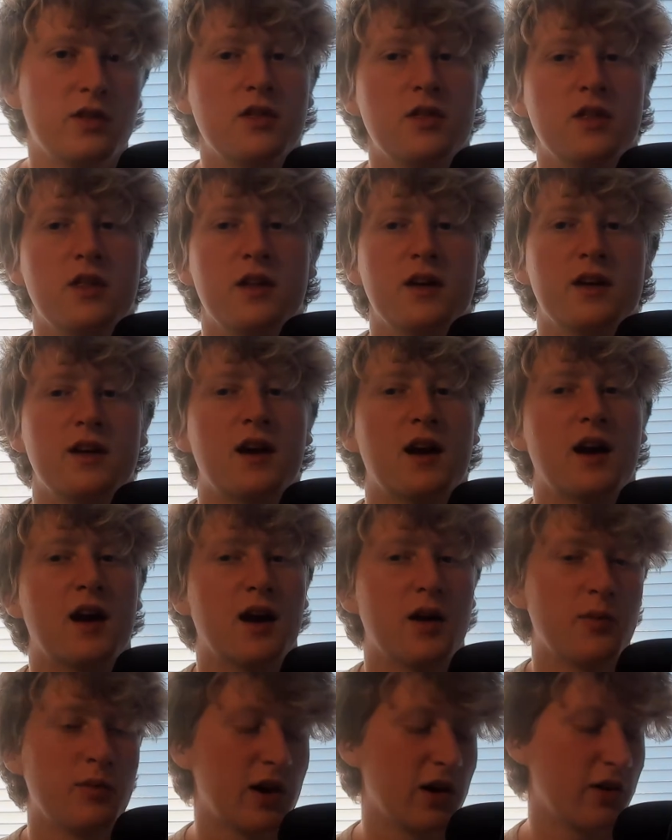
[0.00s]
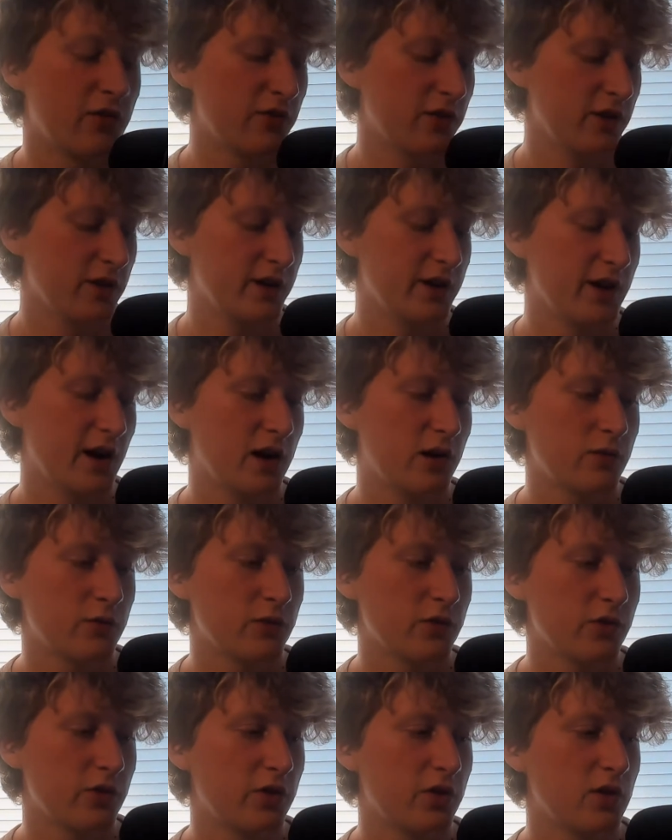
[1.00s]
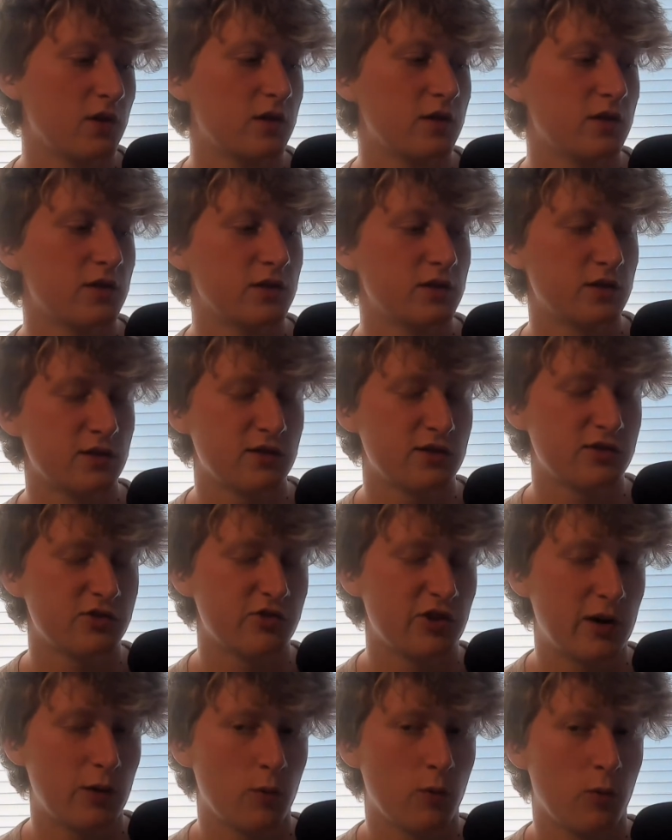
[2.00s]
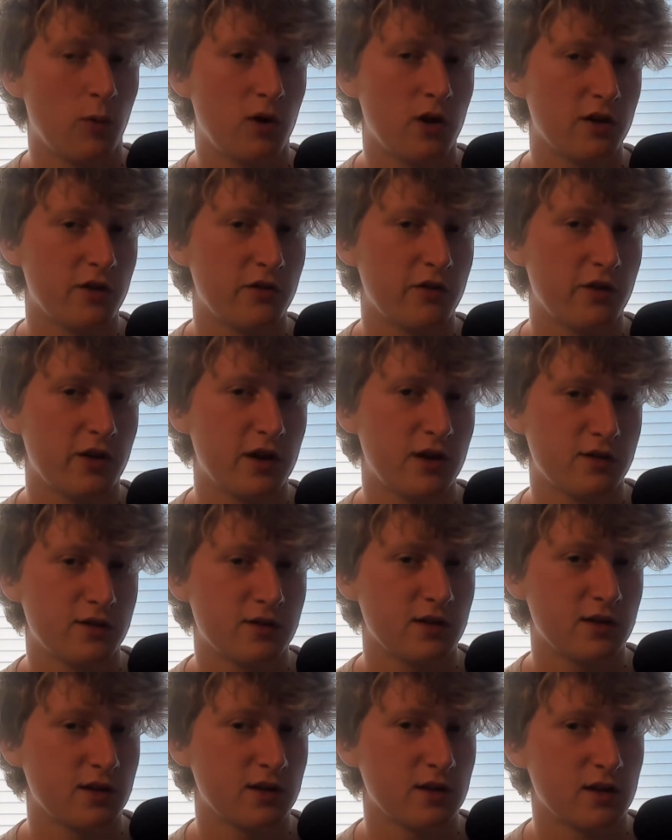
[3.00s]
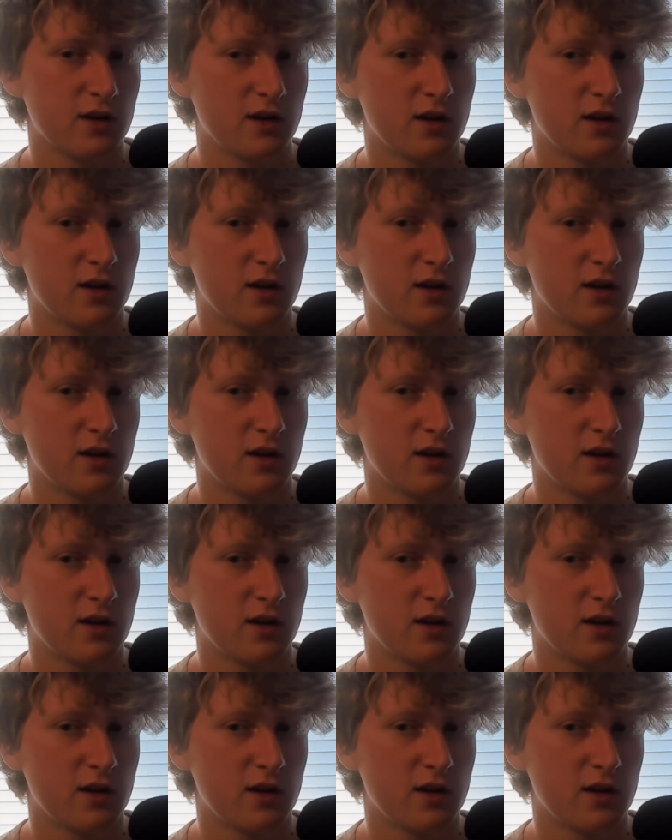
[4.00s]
like, I'm not really down with just straight water fasting.